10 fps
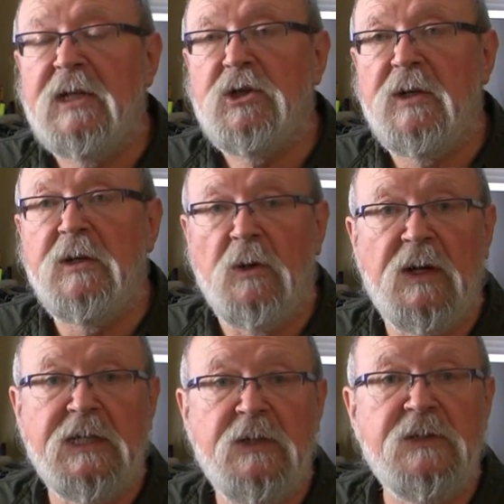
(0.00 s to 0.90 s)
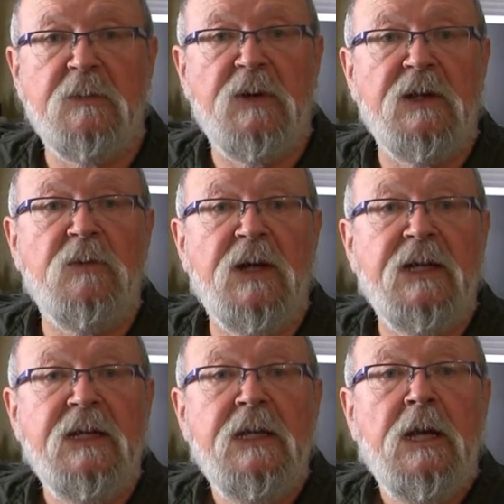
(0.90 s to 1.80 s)
make sure you know how to use it, by the way.
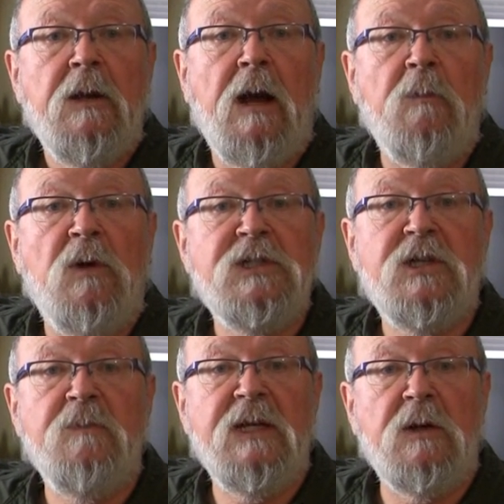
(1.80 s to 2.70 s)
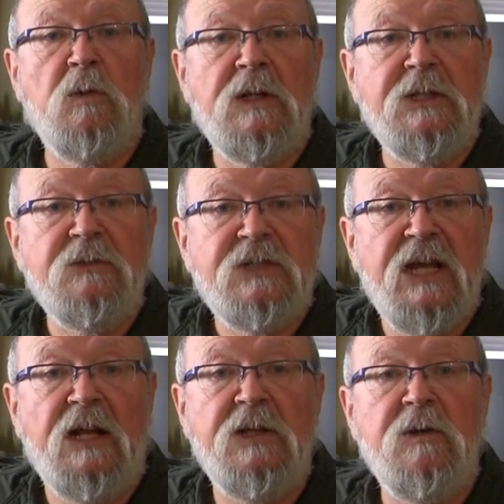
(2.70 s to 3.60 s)
A moisture meter will
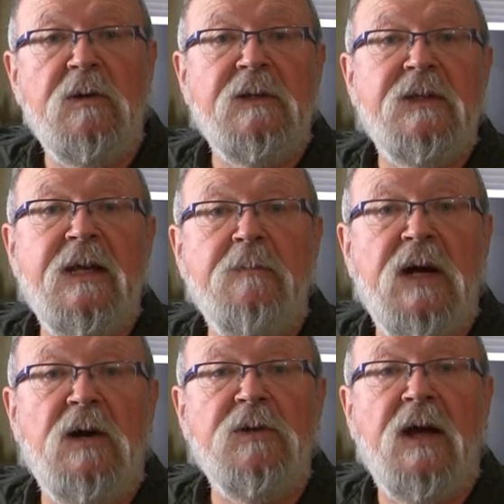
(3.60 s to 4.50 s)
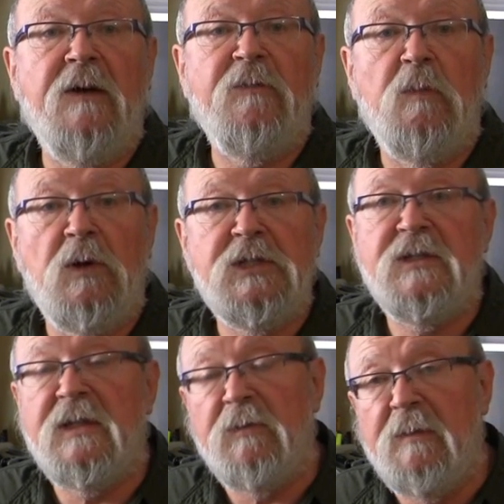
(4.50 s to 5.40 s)
tell you the amount of
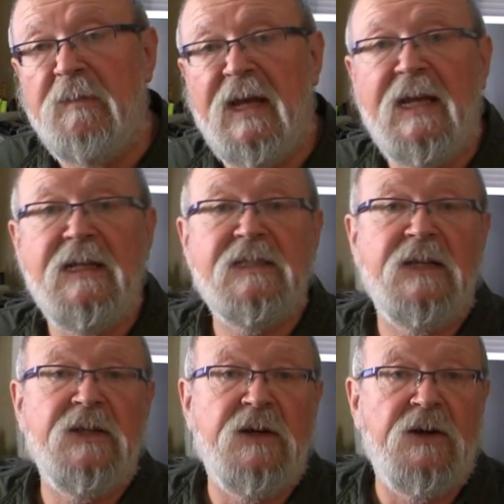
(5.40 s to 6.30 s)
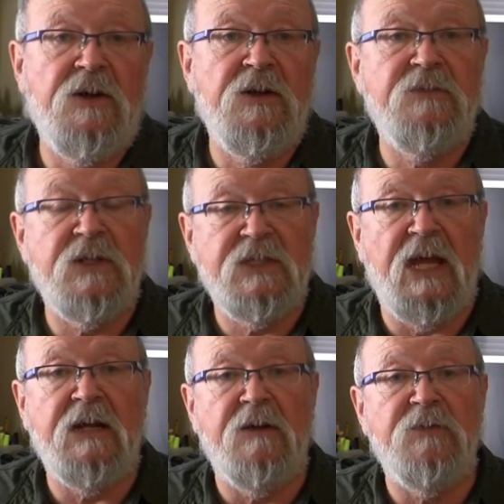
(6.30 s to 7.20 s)
moisture that remains in the hull of the
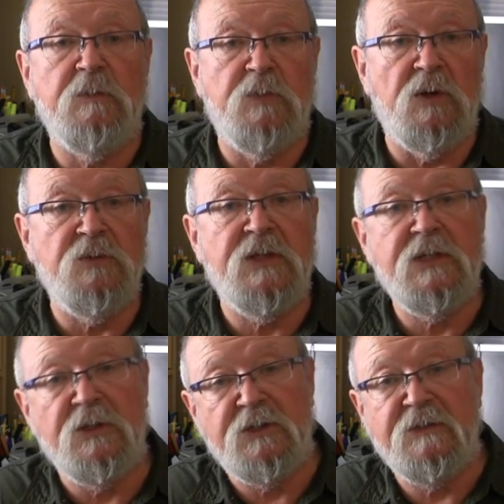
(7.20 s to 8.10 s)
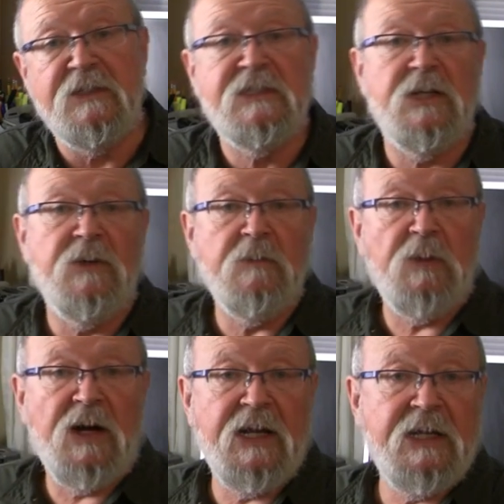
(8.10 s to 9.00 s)
deck of the boat that you're considering
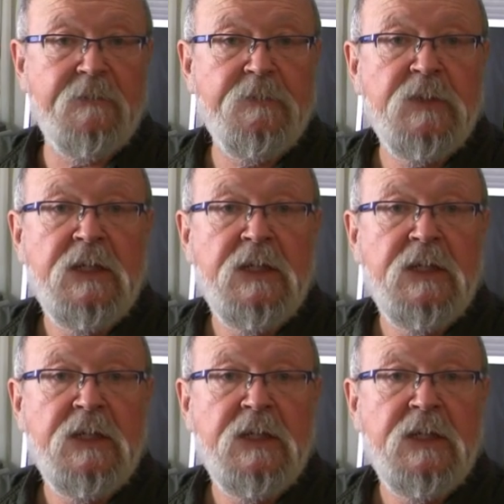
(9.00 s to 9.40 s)
buying.